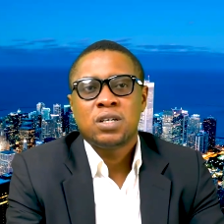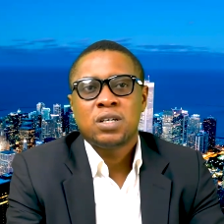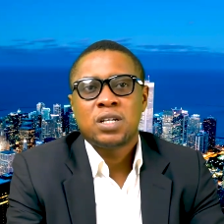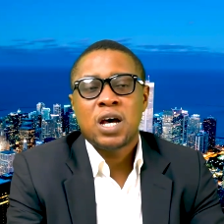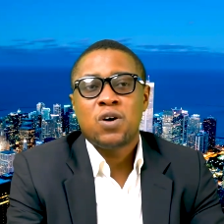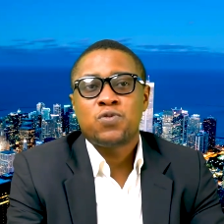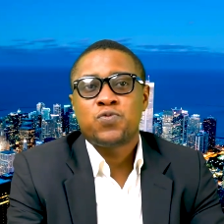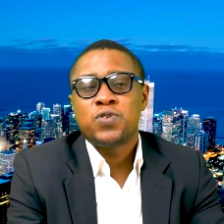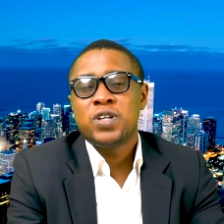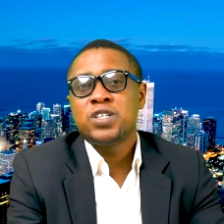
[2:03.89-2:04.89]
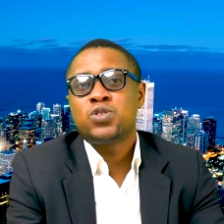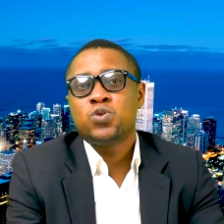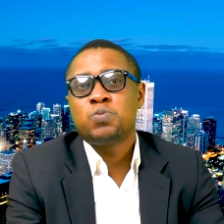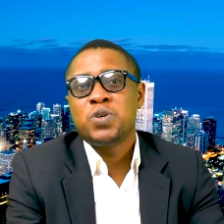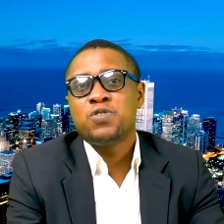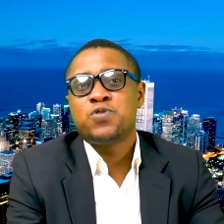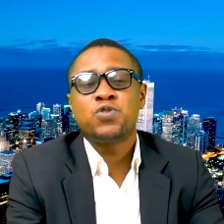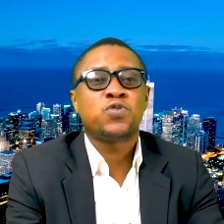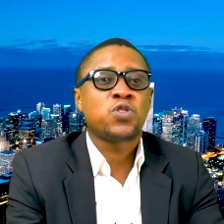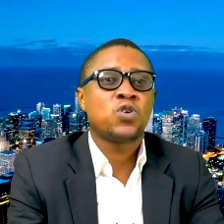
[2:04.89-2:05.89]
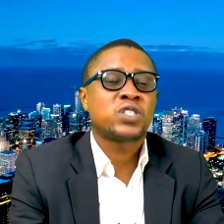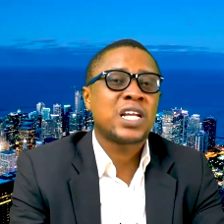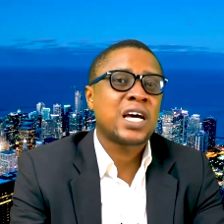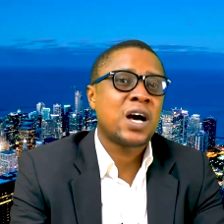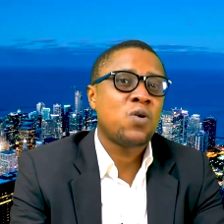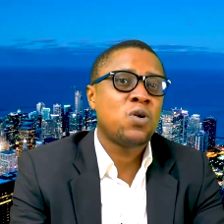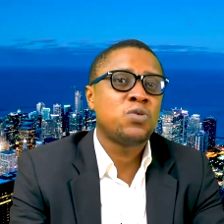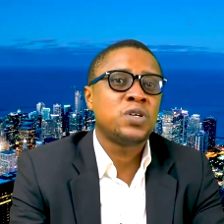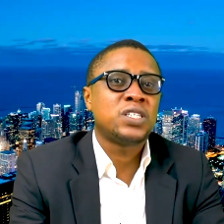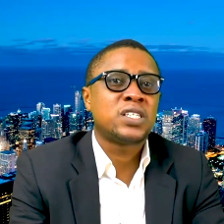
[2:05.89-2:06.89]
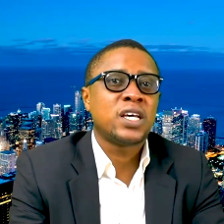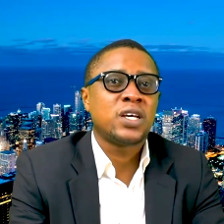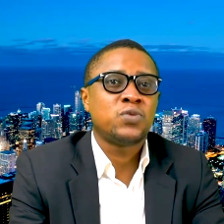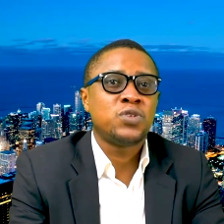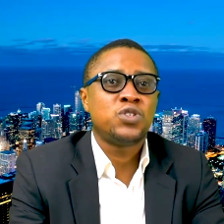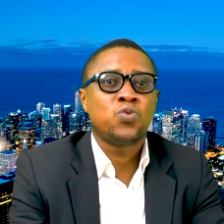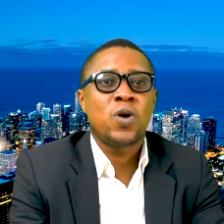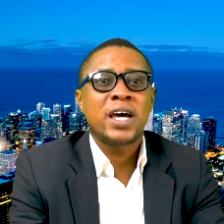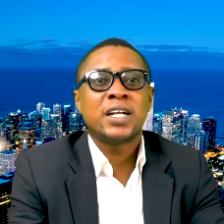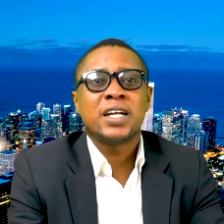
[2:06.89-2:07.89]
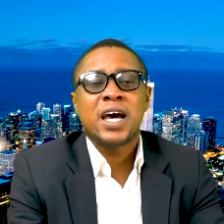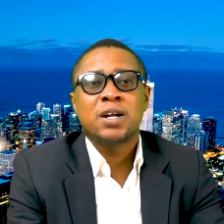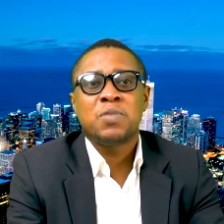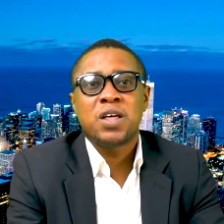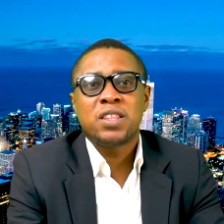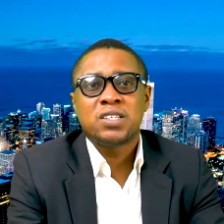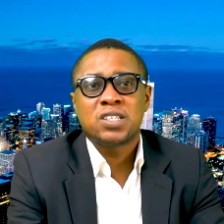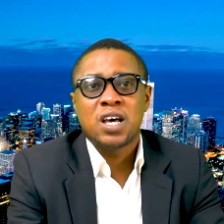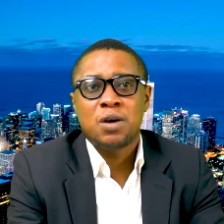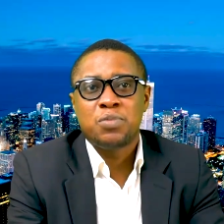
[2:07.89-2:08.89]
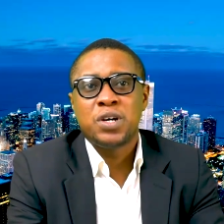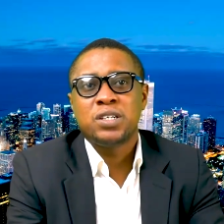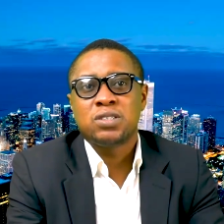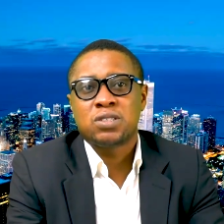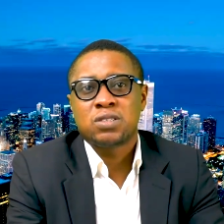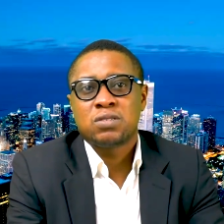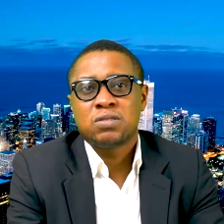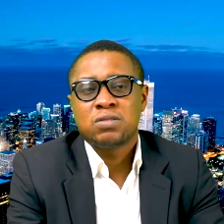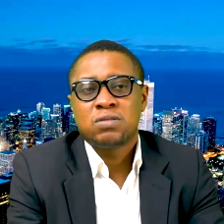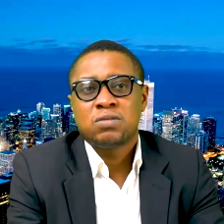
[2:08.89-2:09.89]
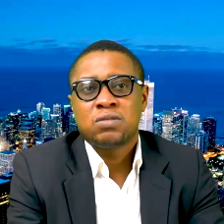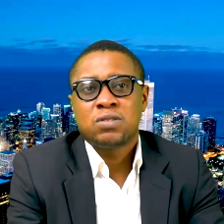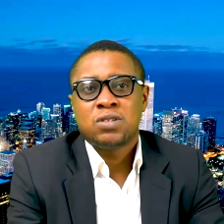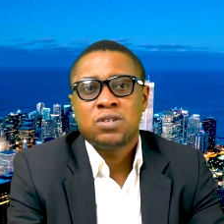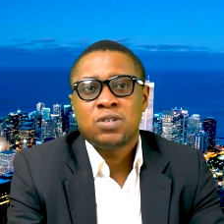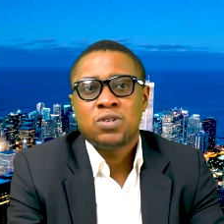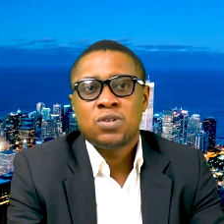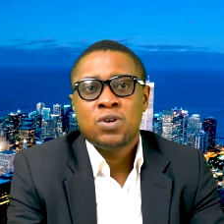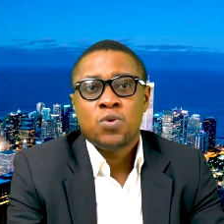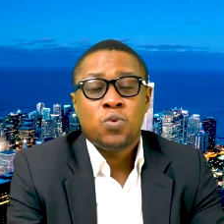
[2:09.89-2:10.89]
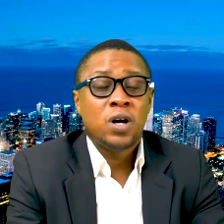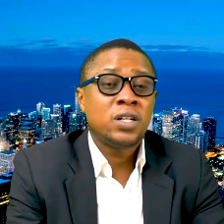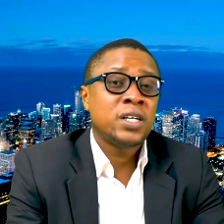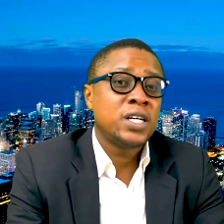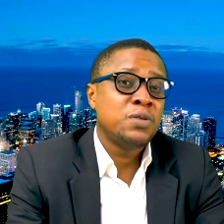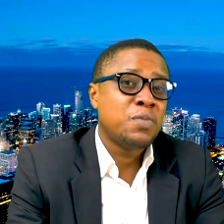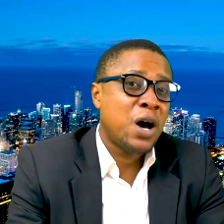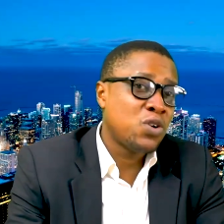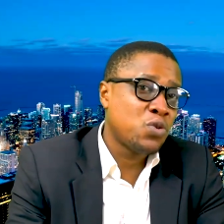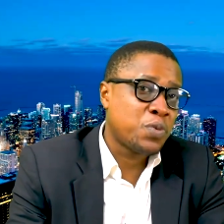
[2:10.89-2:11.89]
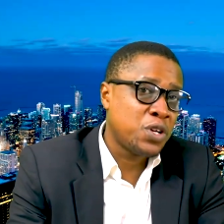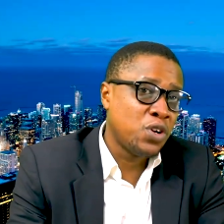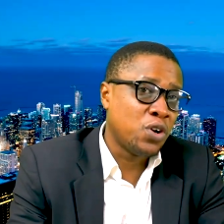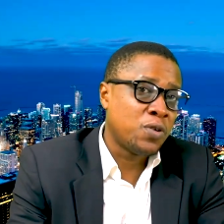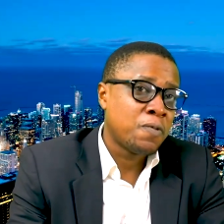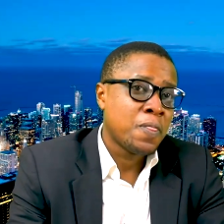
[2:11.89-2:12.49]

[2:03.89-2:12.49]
Now, this should be food for thought, like I always say. We should wine and dine about this in our brains. Well, in my own opinion,